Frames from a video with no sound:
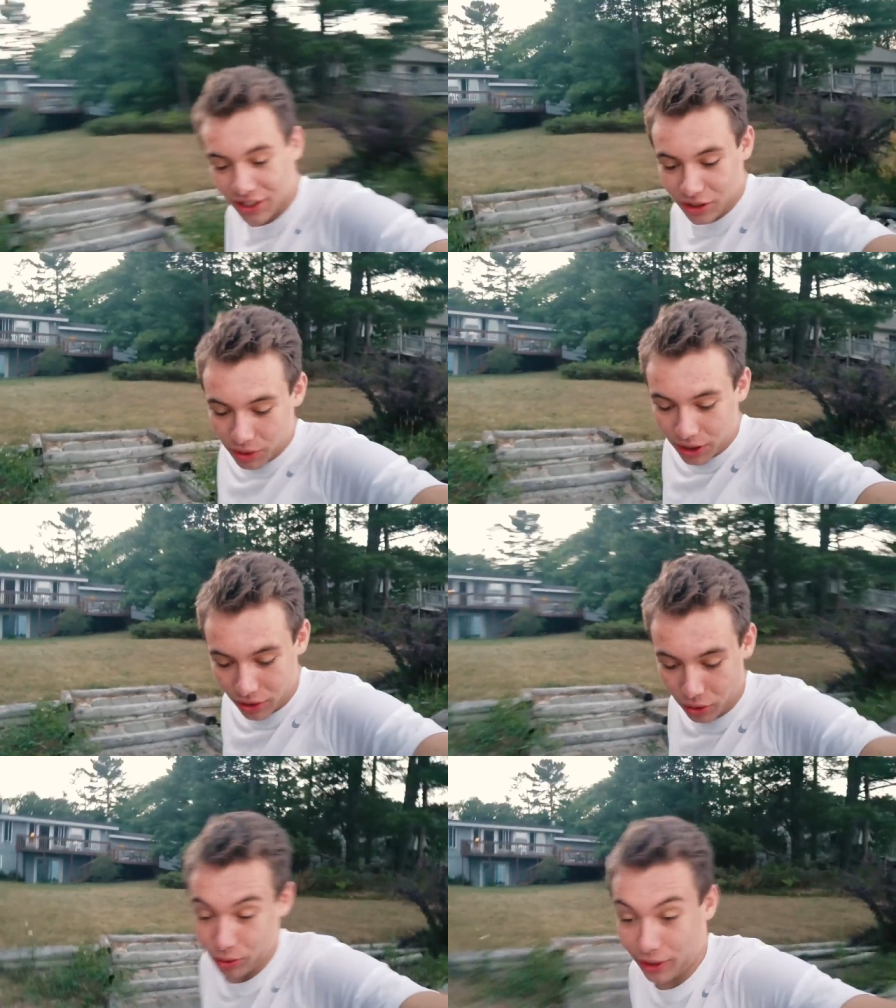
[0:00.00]
So we
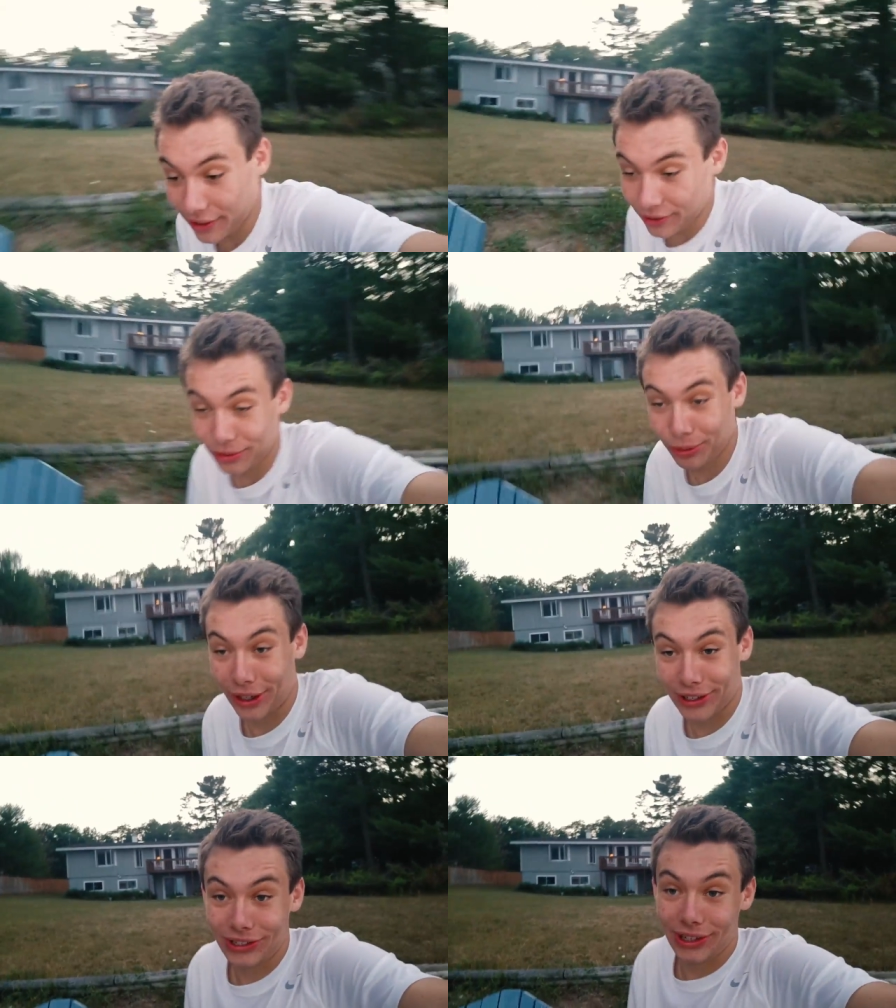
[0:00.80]
or like it's more
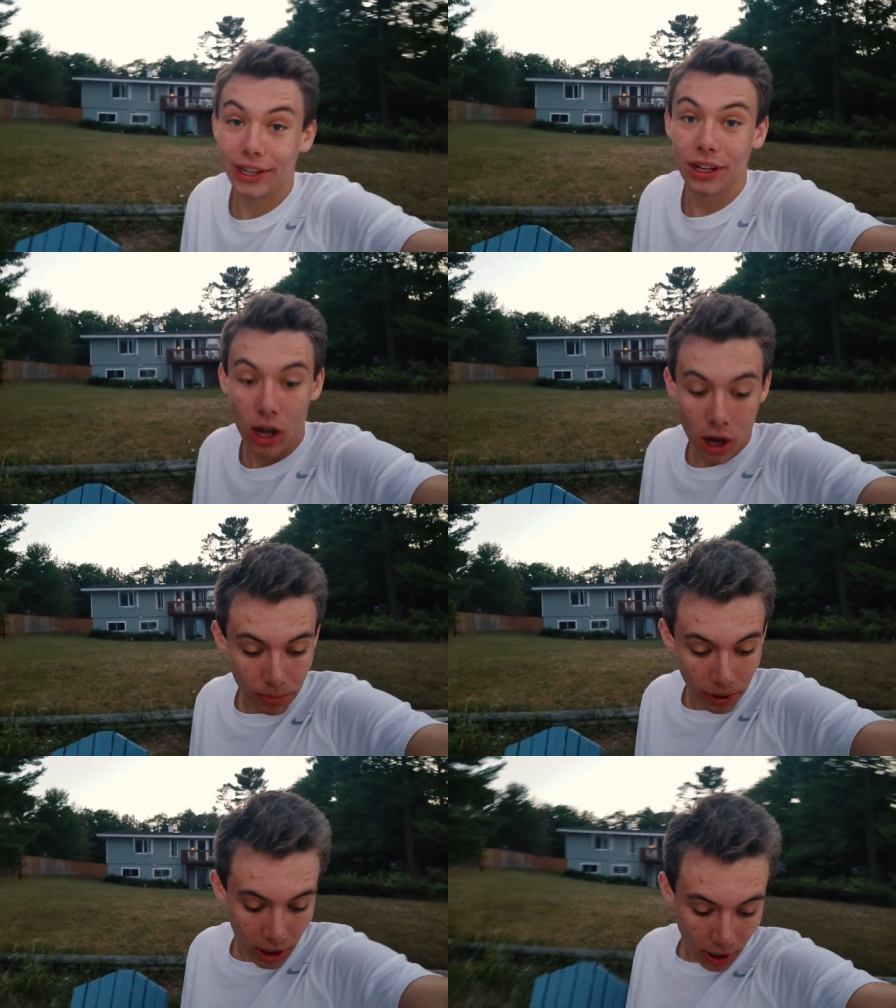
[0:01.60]
like a sea.
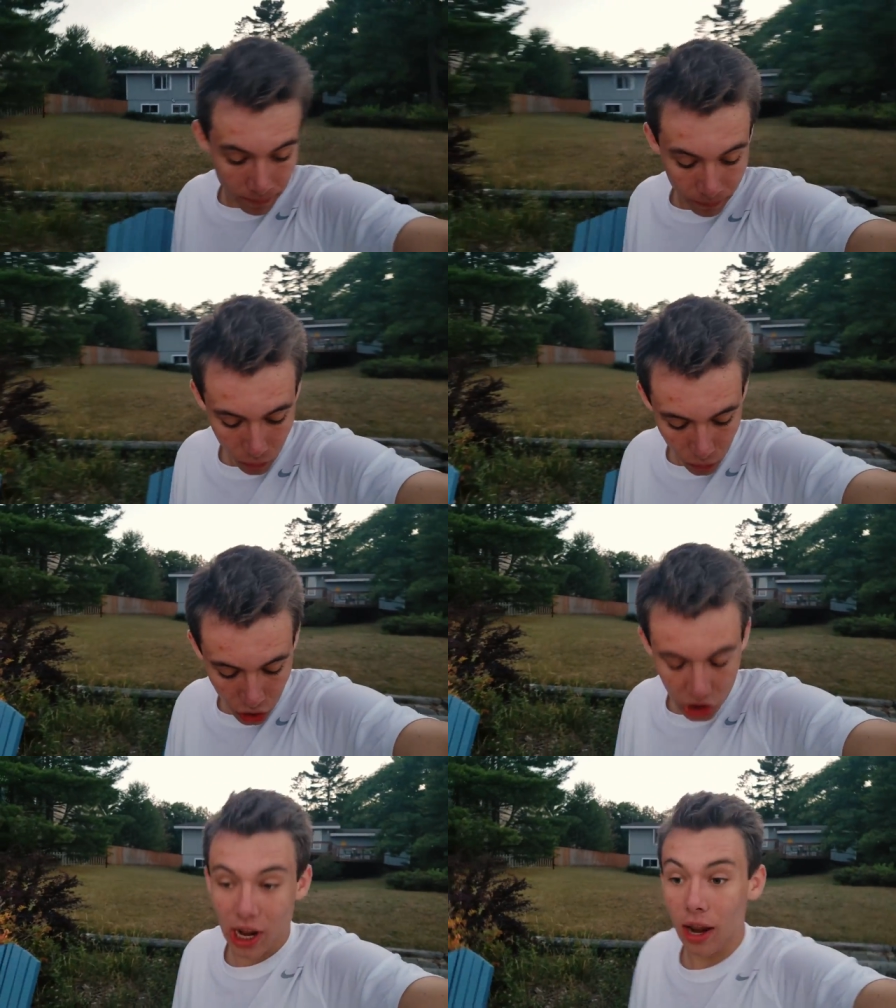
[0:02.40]
But um, we
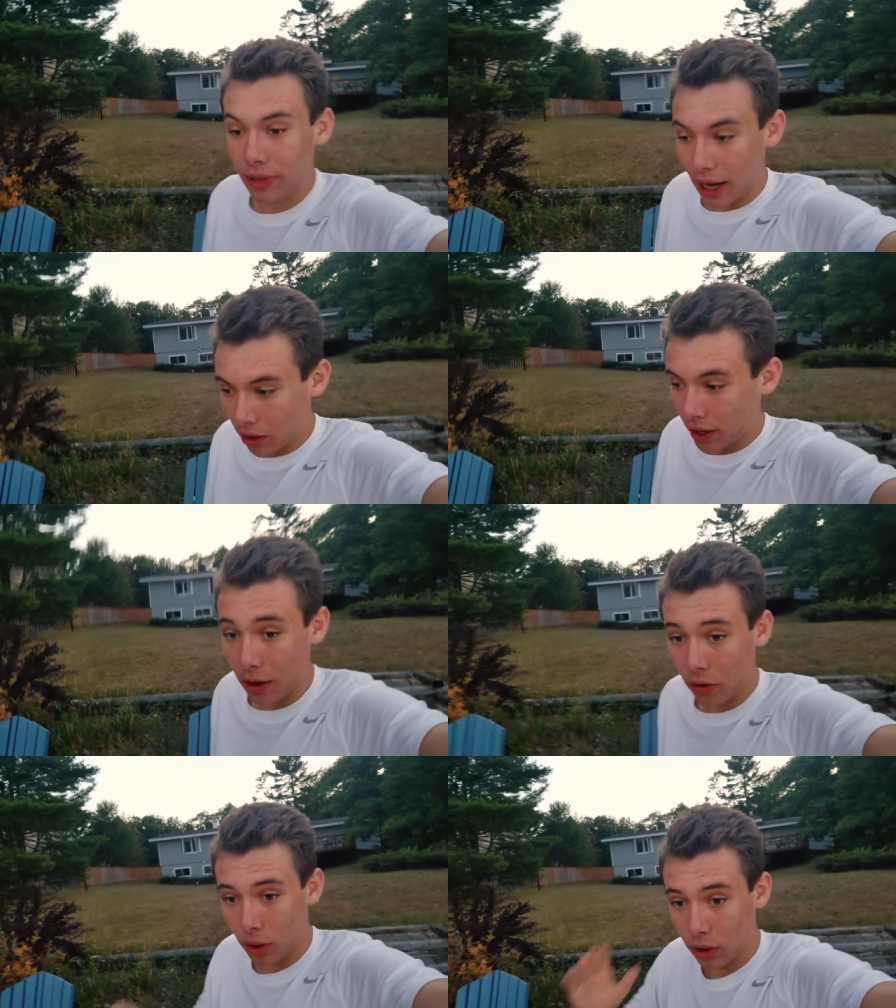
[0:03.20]
just came down,
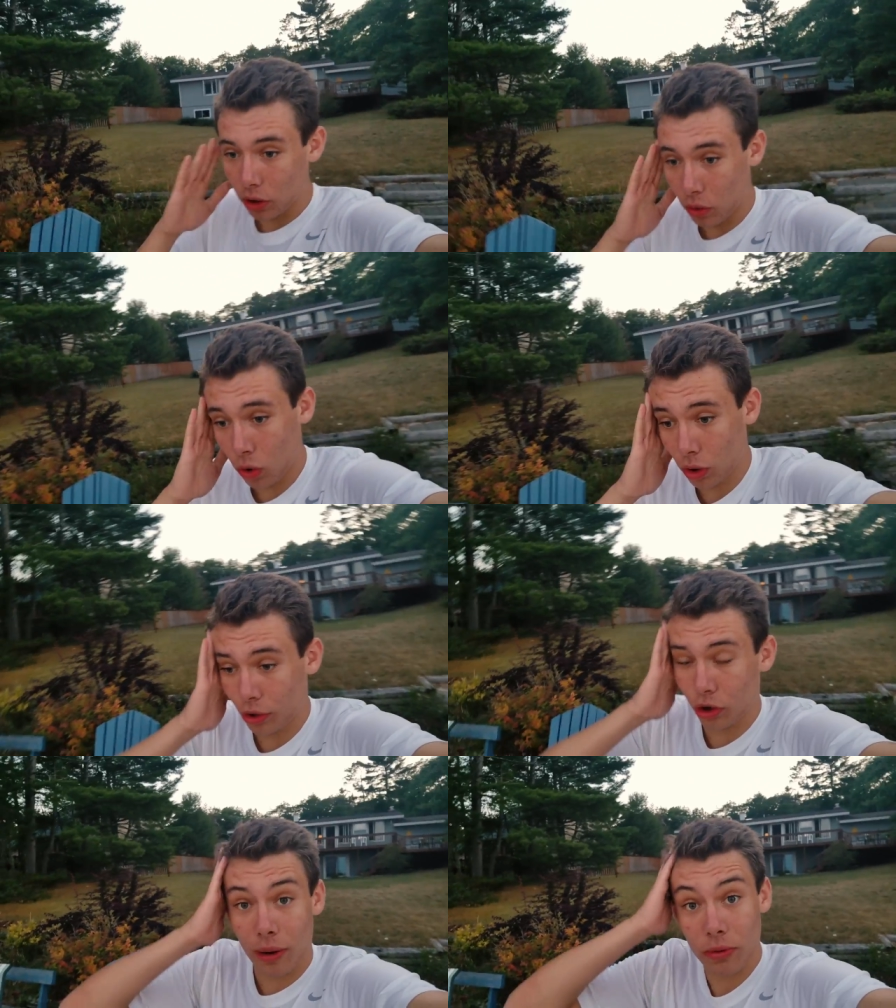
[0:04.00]
had a quick look at the water. We're
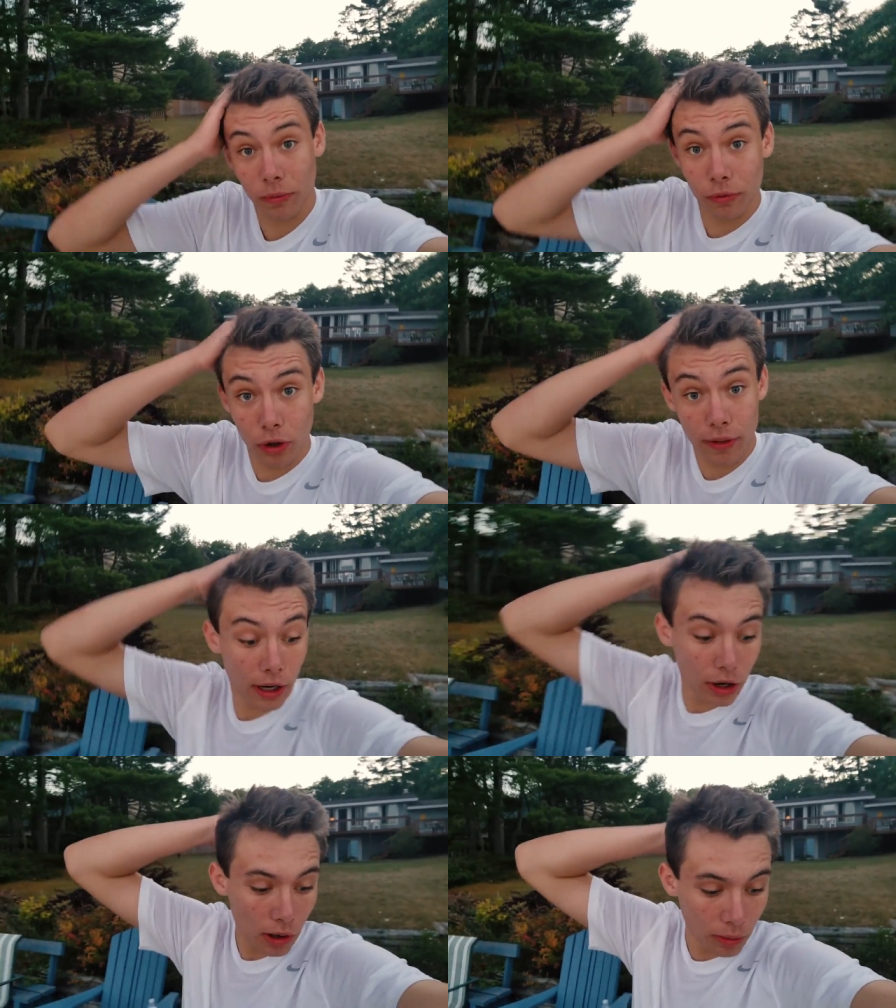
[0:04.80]
gonna grab some food, and then
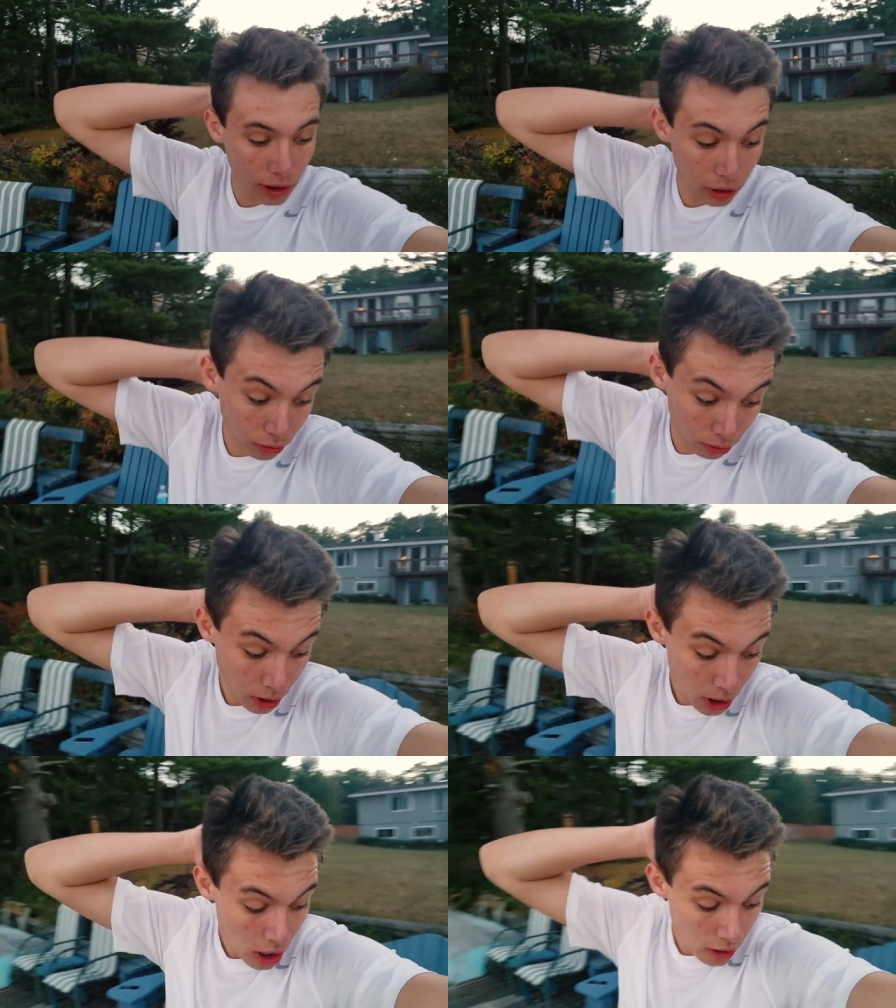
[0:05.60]
I don't know what we're gonna do
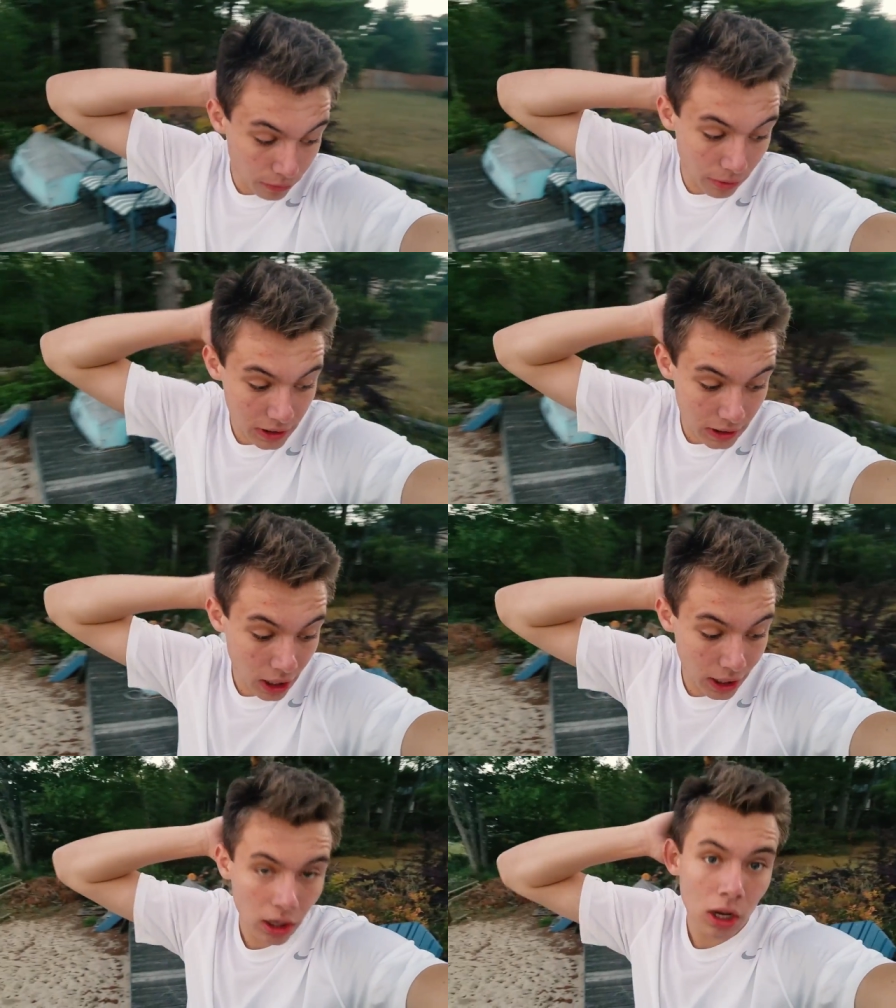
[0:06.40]
for the rest of the
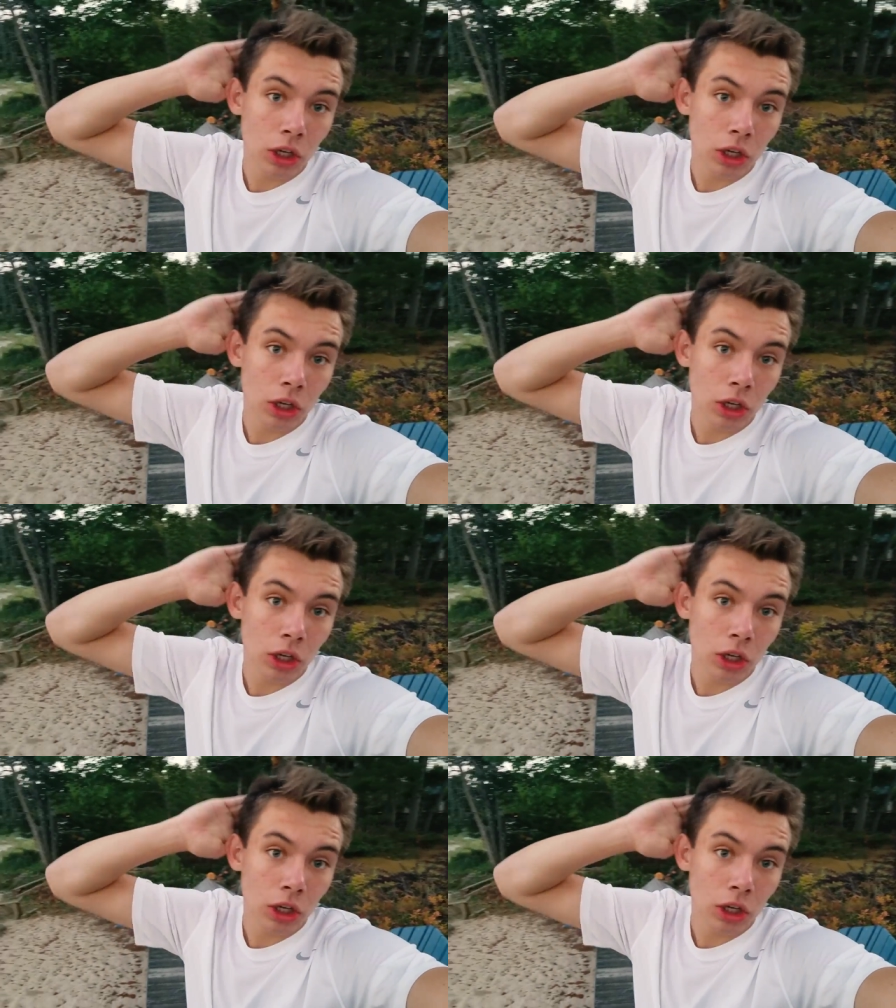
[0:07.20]
night.